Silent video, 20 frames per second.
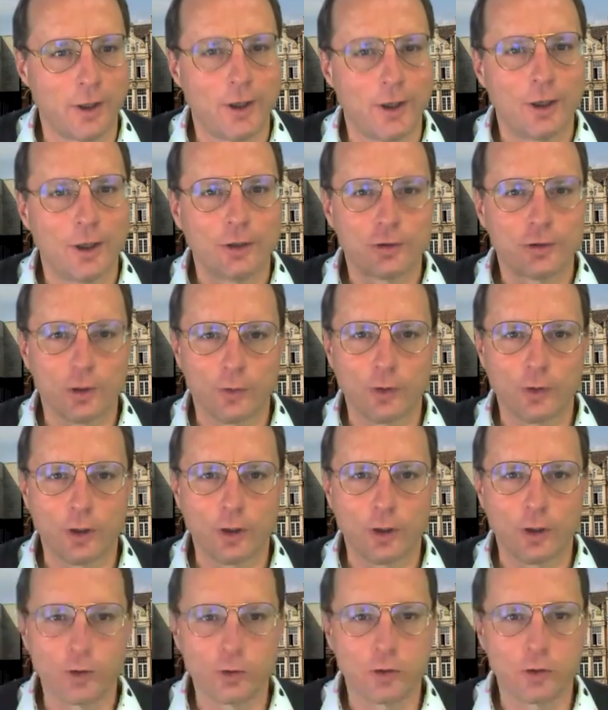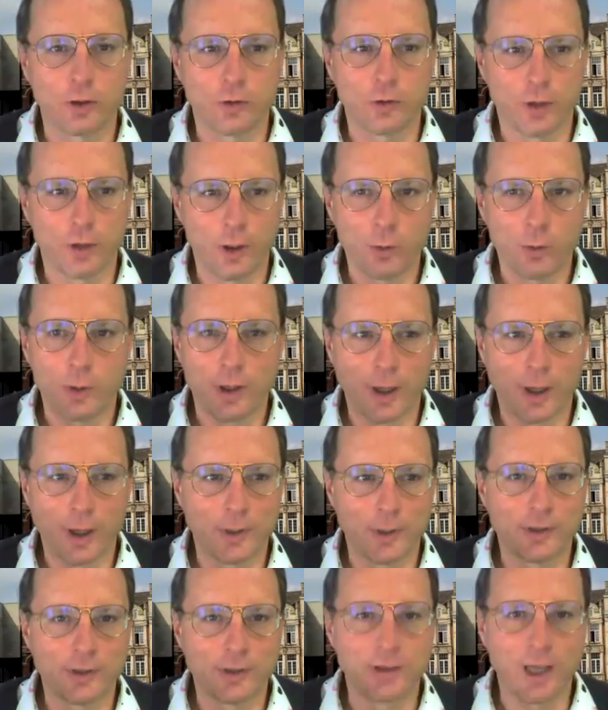So for those who don't know, the
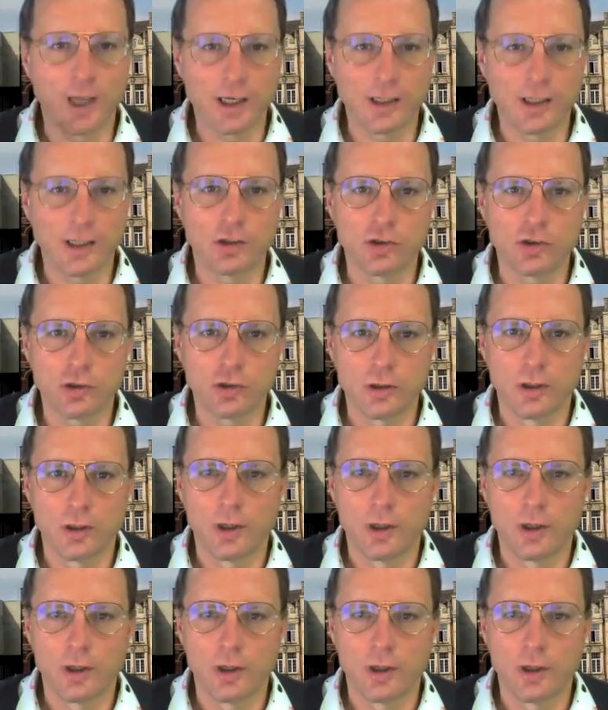Danish